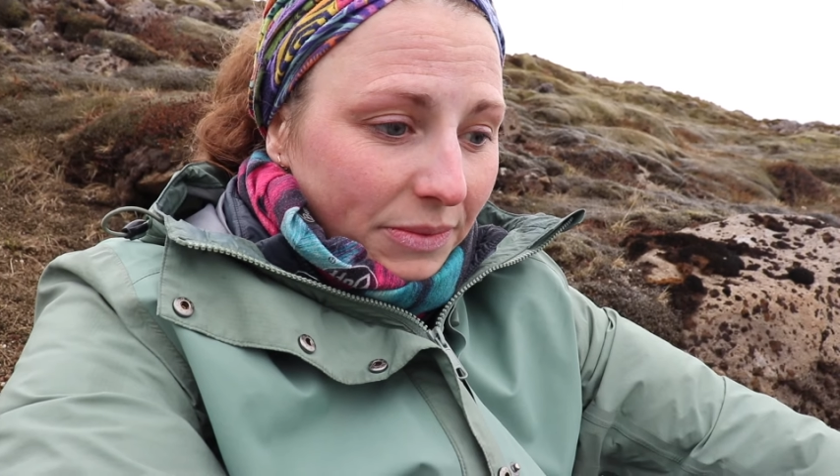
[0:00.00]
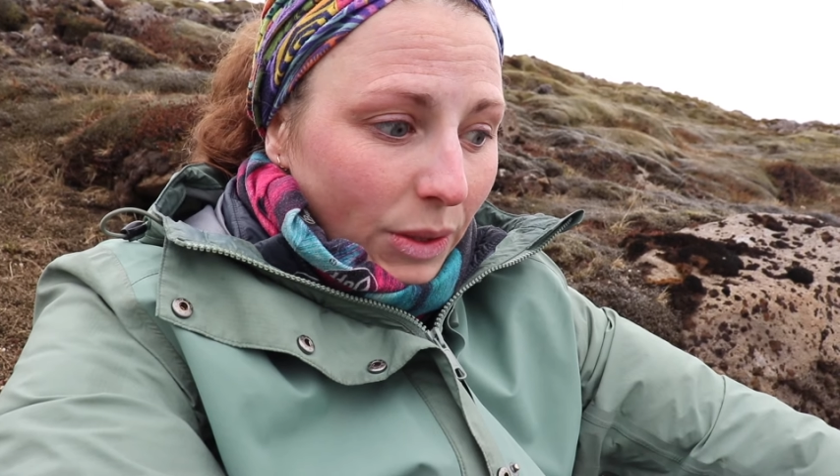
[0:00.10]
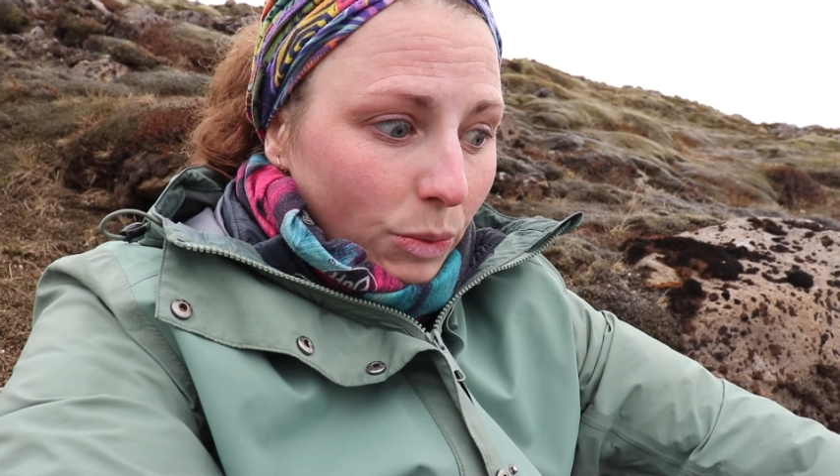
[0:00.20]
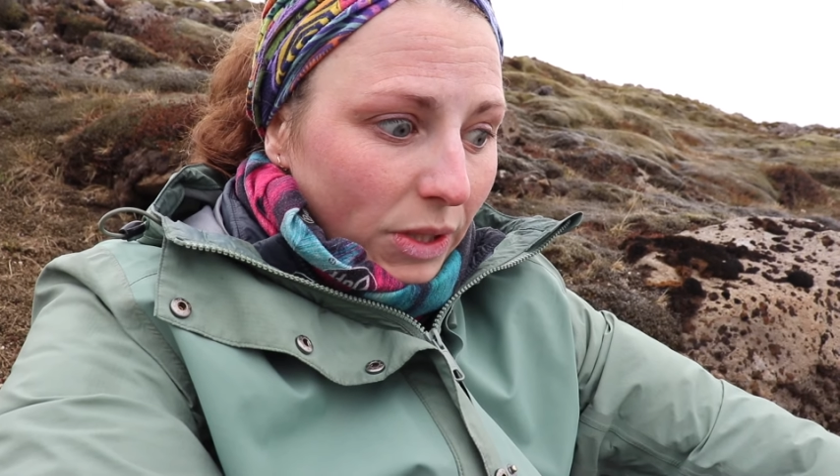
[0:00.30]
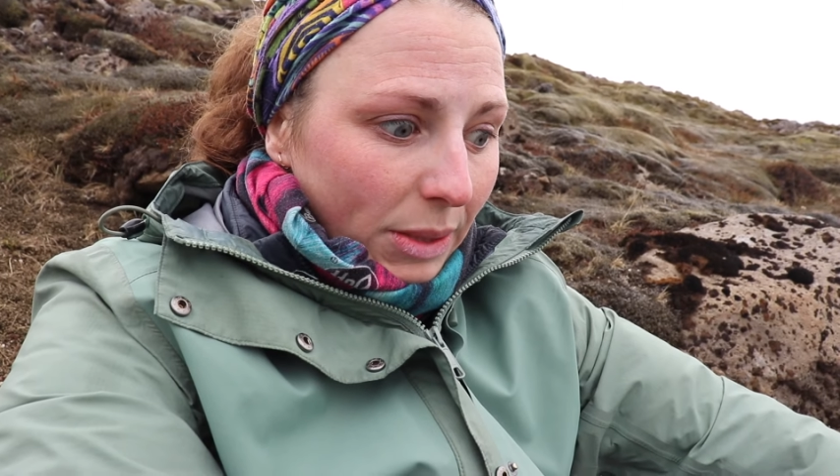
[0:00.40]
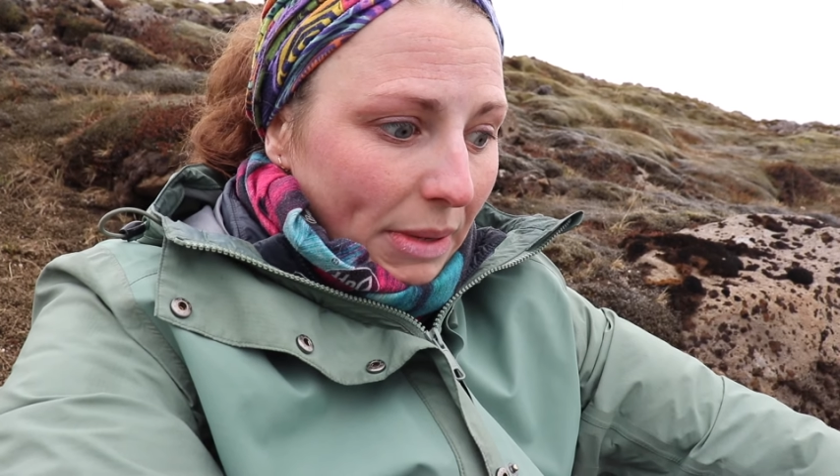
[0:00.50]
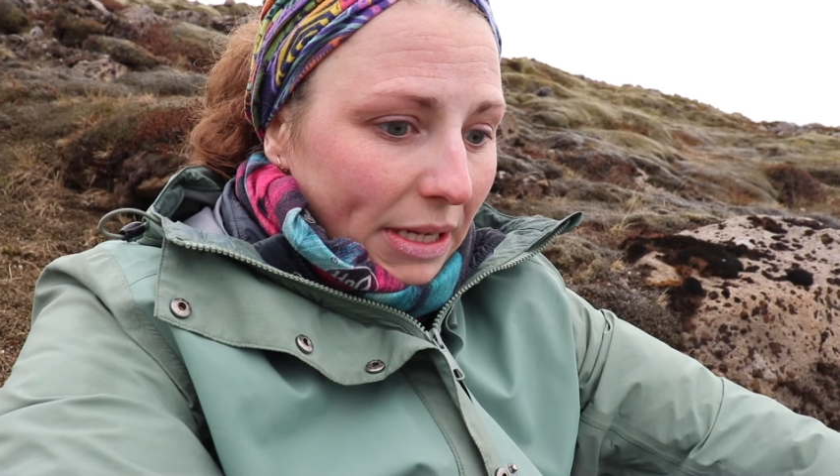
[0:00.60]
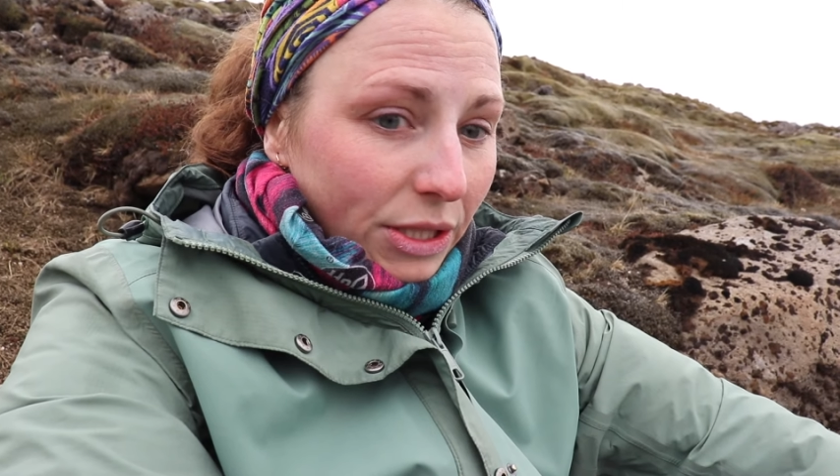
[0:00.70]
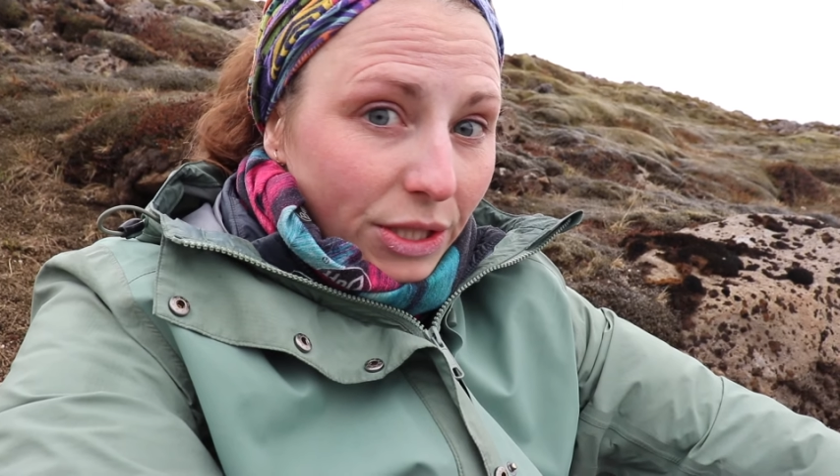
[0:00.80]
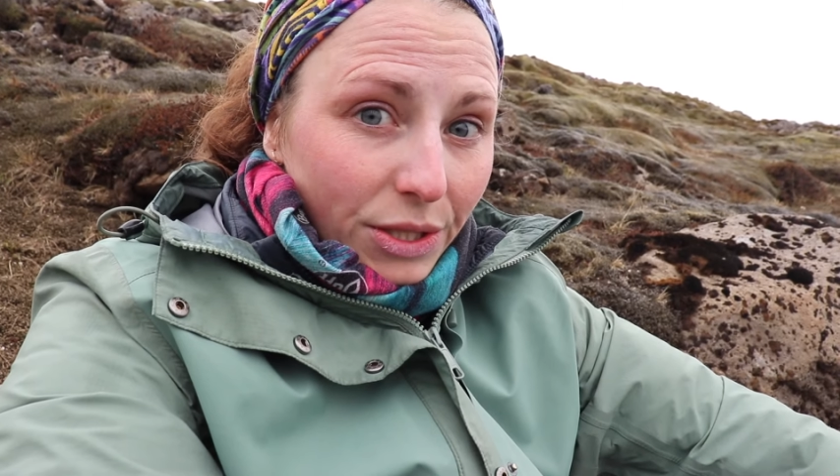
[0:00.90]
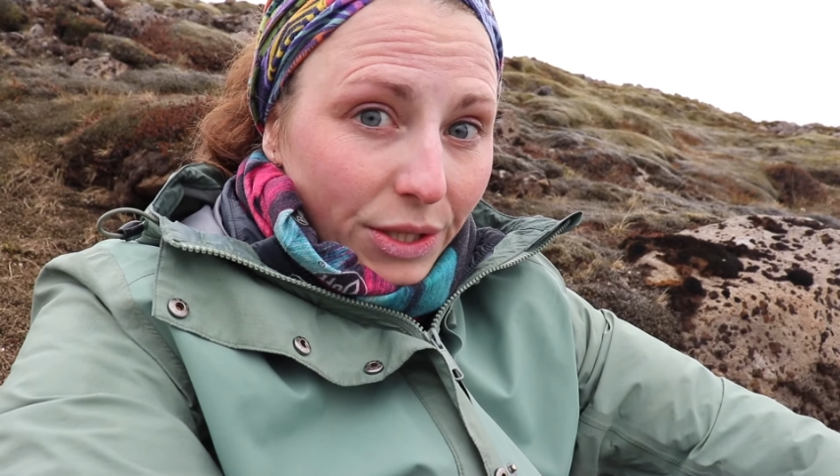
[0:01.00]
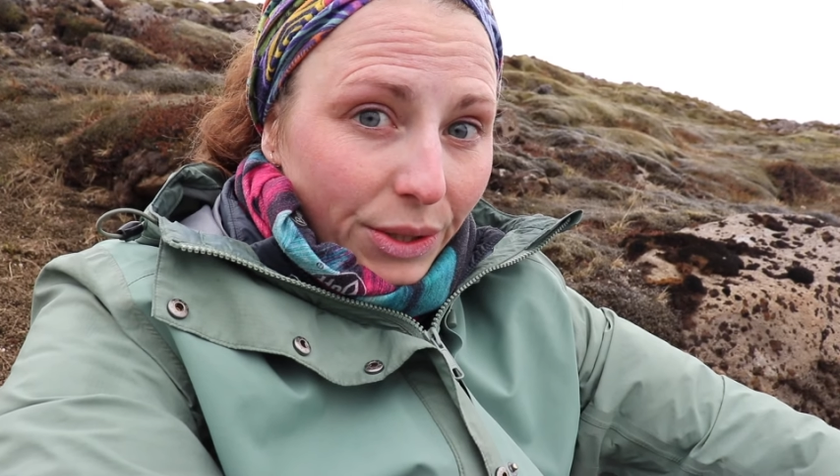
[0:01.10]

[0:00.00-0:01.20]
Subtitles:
it really matters, you